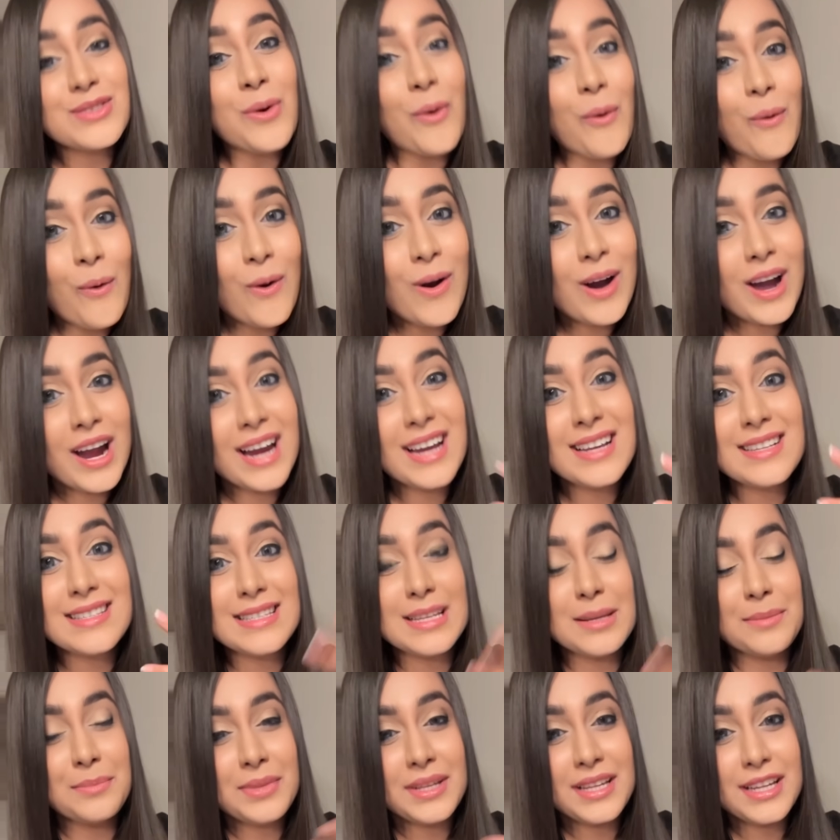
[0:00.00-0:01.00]
or
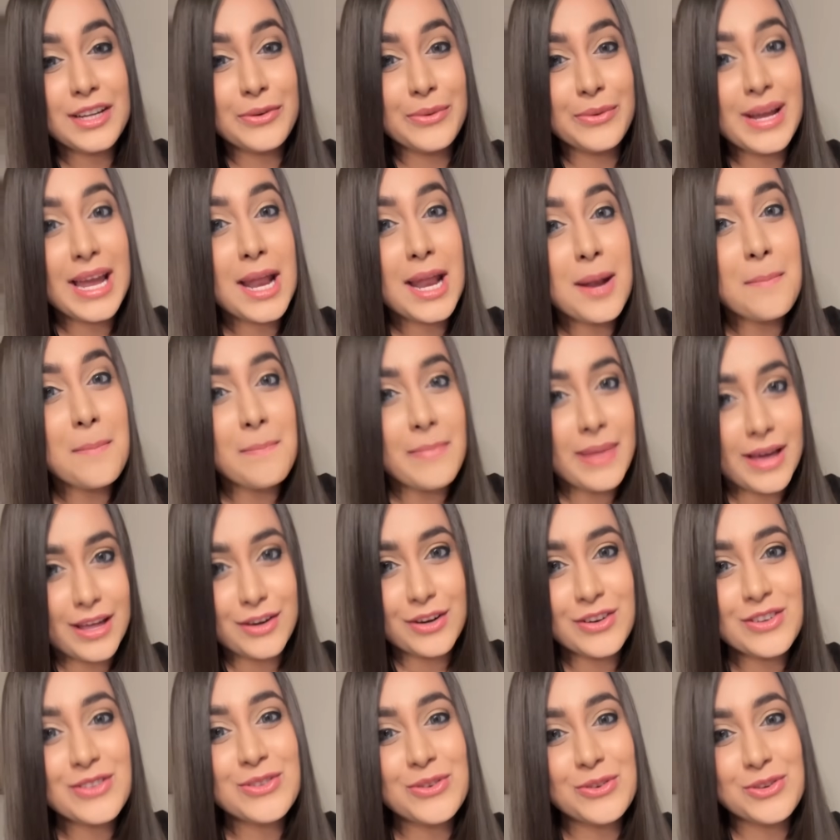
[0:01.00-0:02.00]
simply create
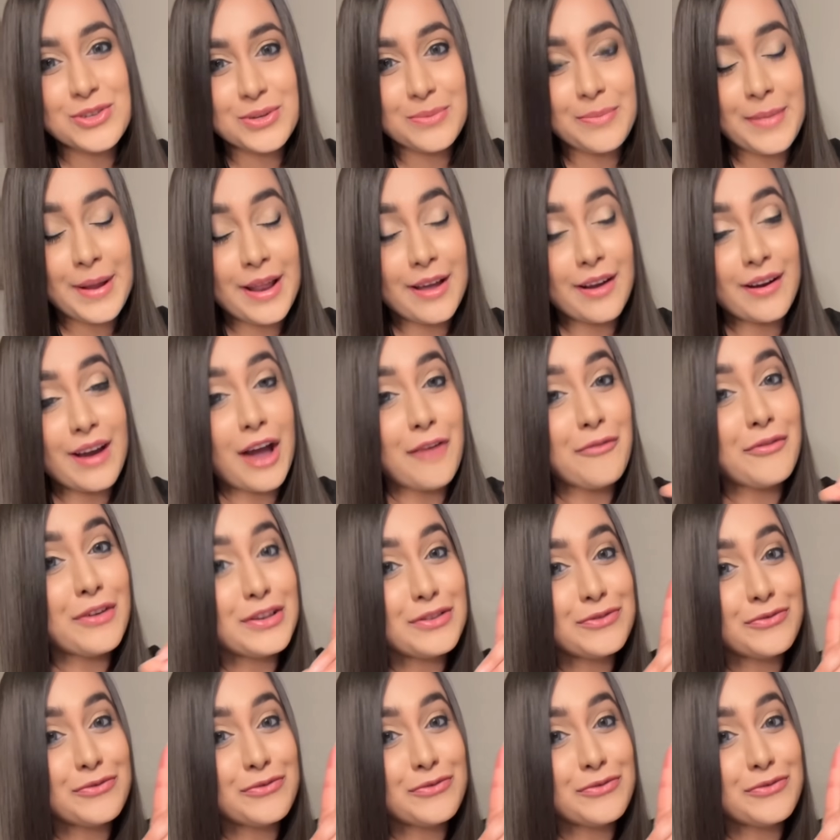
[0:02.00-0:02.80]
better social media graphics